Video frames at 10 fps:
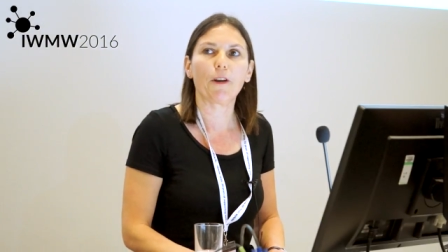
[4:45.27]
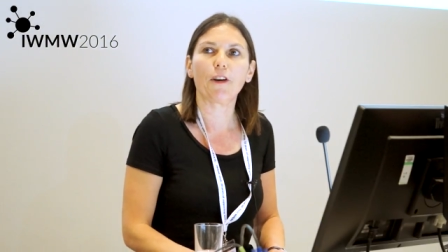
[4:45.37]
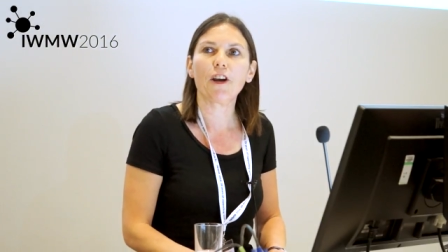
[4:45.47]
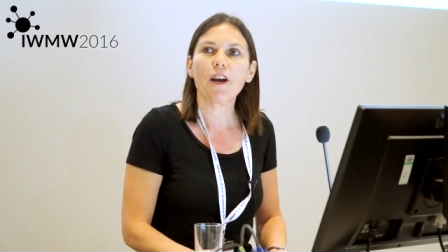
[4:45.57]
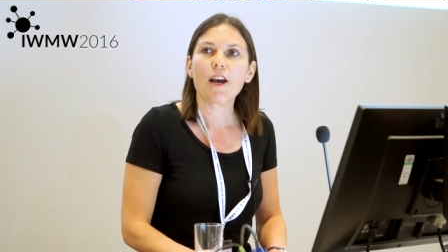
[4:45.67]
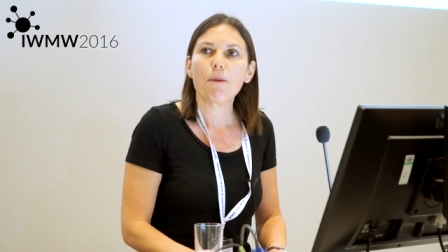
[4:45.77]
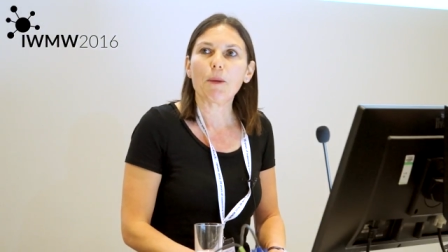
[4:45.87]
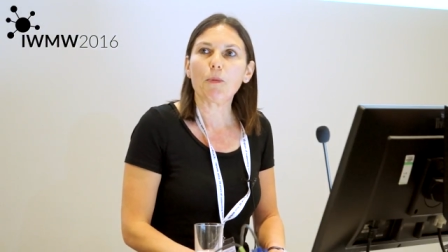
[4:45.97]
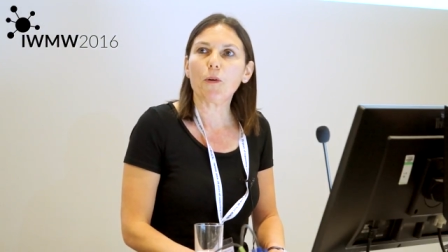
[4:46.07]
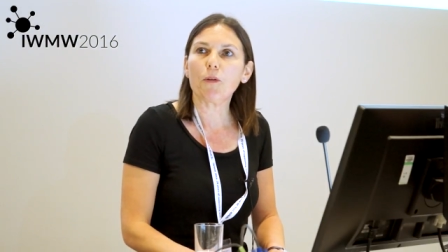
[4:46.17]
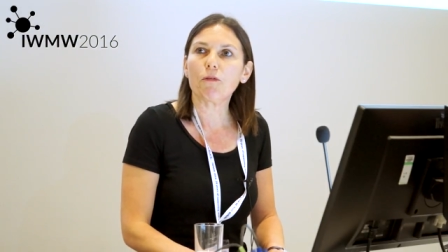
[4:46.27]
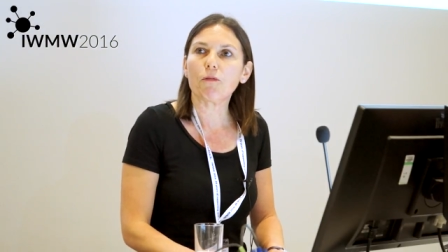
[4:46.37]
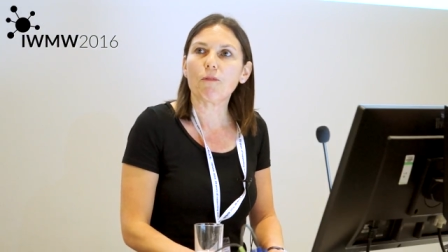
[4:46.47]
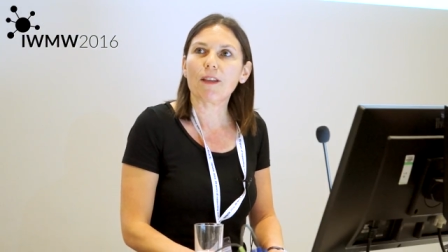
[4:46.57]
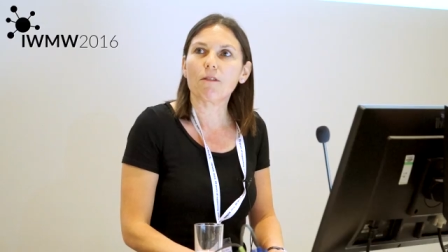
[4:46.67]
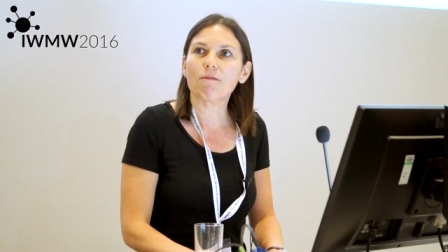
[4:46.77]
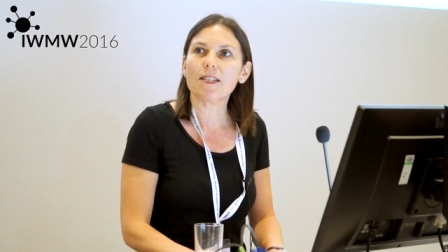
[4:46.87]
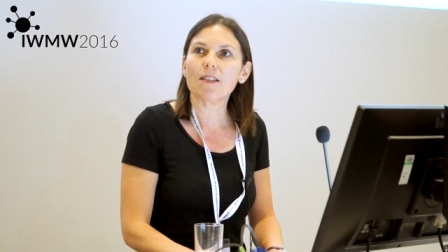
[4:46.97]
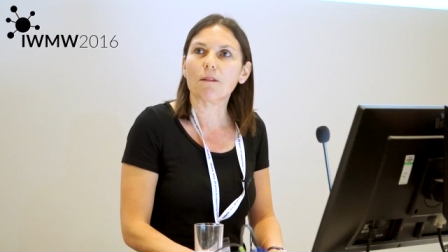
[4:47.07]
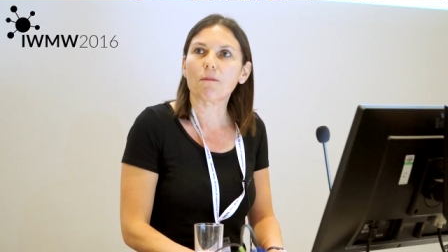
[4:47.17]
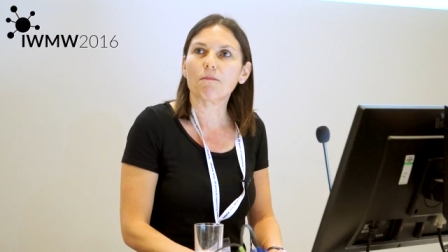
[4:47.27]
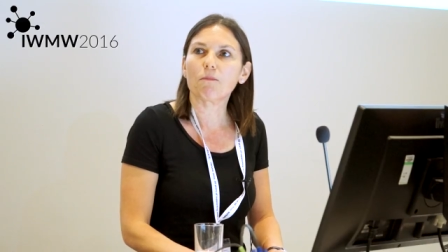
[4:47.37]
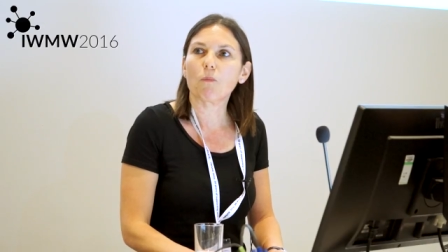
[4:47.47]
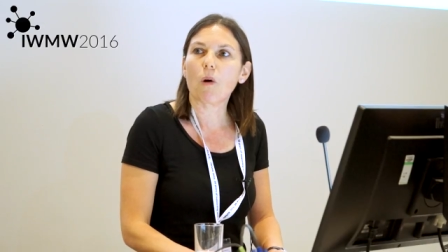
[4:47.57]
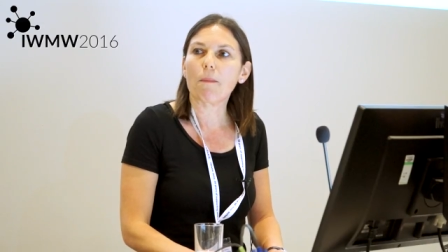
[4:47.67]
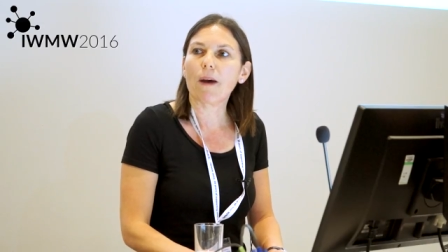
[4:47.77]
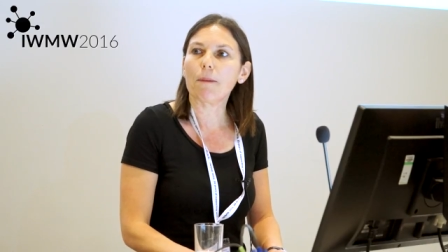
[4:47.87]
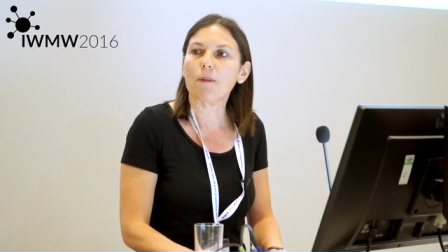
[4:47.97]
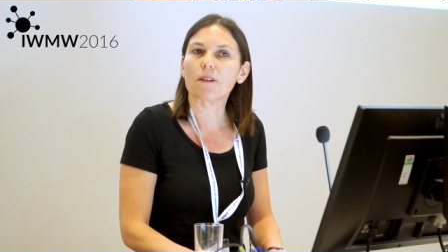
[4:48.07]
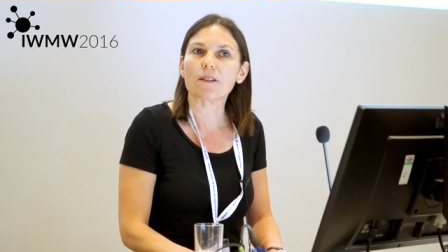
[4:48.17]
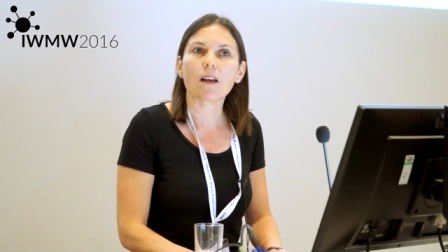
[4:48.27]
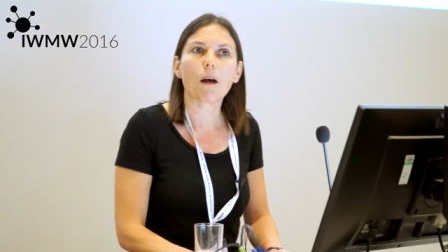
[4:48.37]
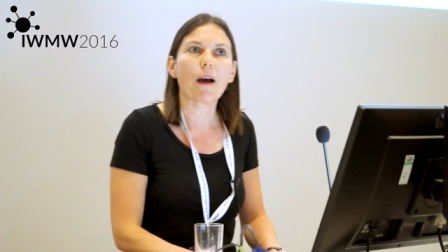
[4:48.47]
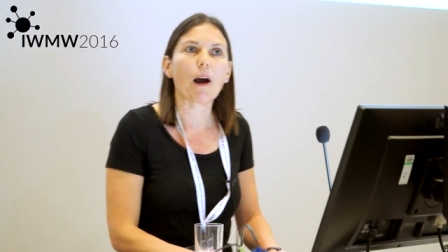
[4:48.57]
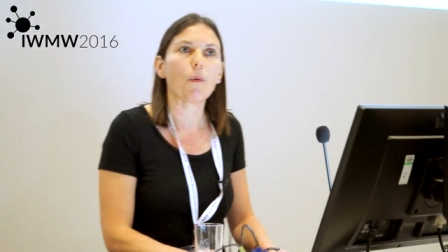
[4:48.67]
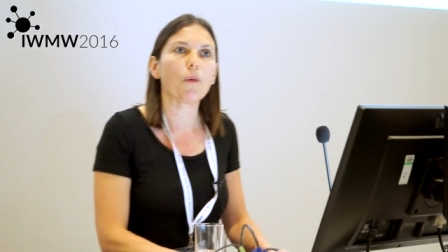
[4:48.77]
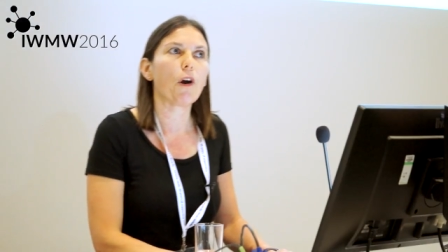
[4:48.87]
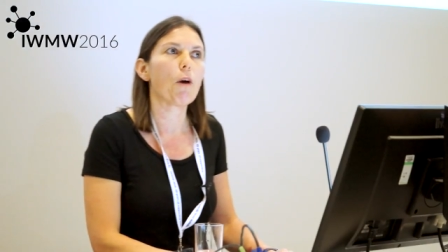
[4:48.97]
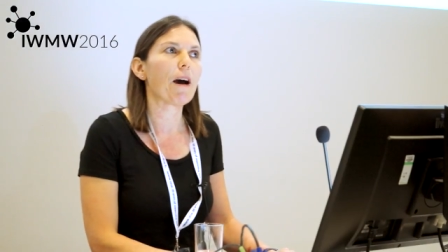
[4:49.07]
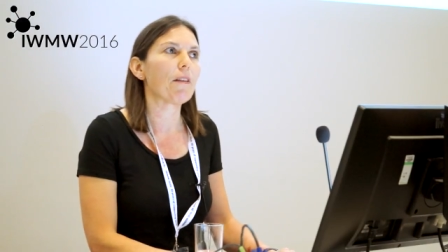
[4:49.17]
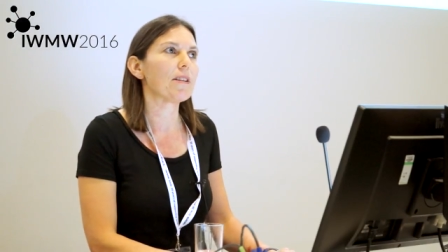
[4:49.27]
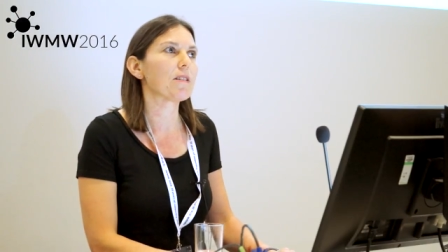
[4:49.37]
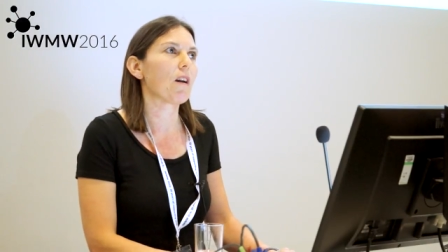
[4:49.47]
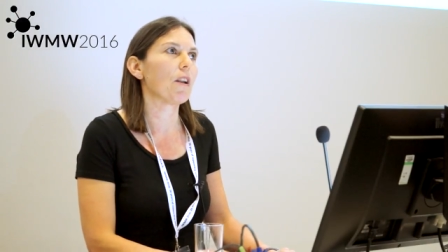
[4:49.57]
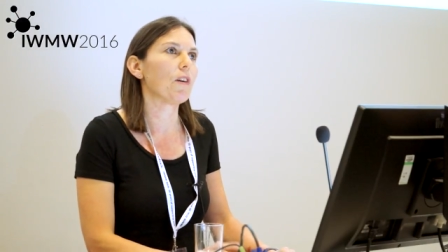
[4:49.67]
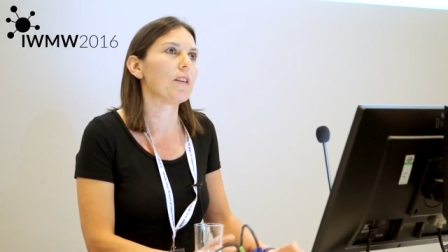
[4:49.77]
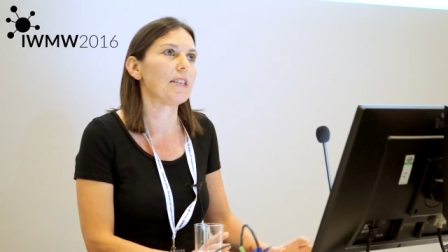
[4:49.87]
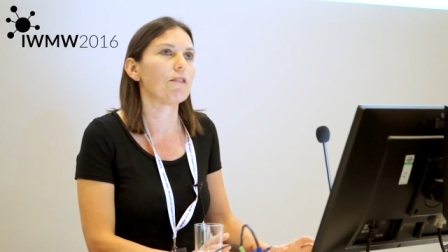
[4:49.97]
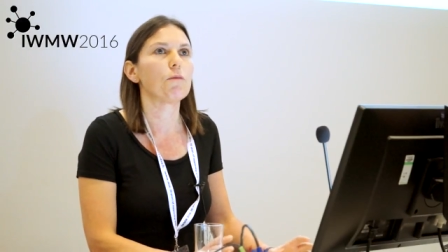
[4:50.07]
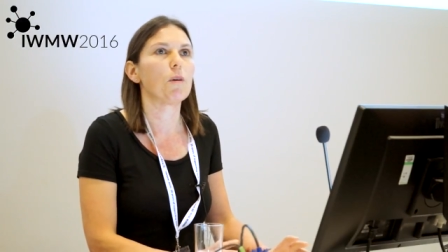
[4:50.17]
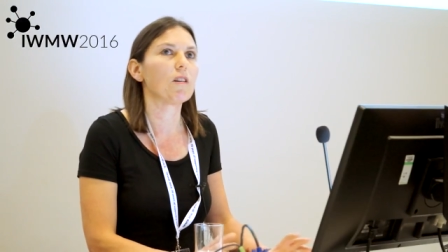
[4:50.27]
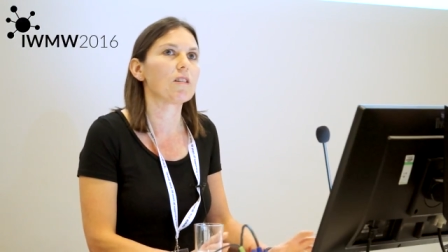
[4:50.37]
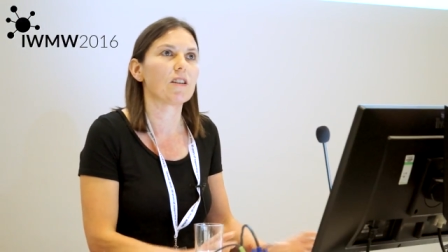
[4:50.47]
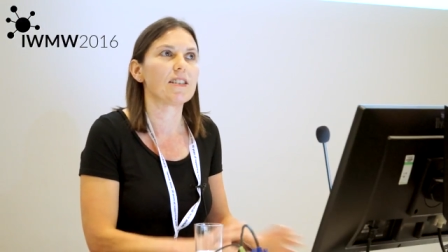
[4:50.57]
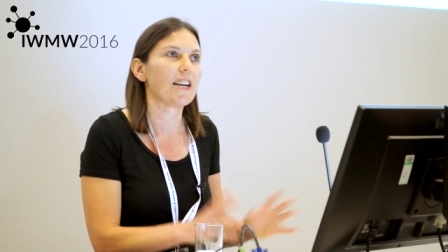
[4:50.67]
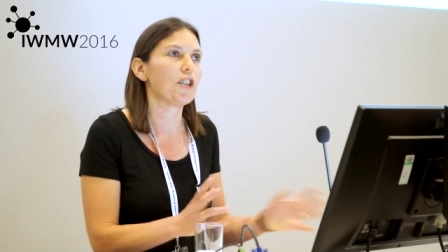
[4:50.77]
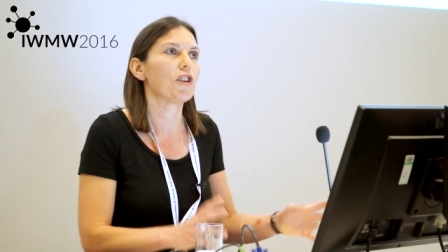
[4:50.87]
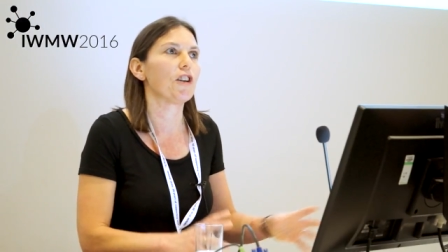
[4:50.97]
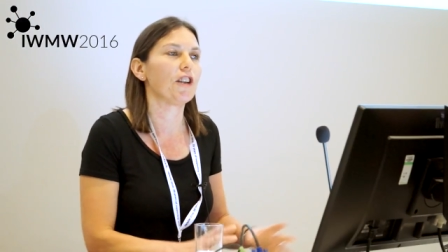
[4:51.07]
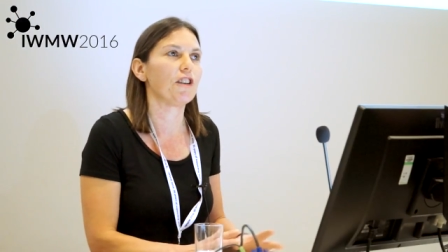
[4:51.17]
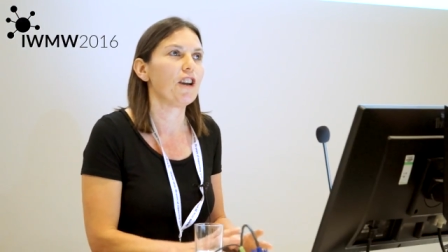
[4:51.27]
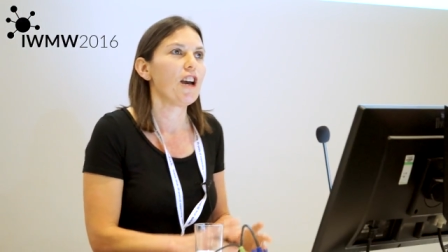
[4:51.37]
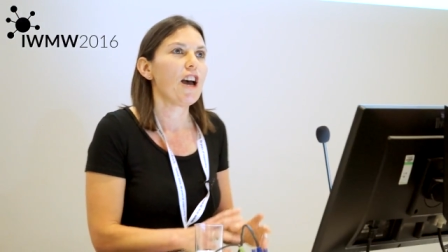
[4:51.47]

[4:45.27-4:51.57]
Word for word: And people who've read the recent white paper that's come out will know about this kind of idea of marketisation and,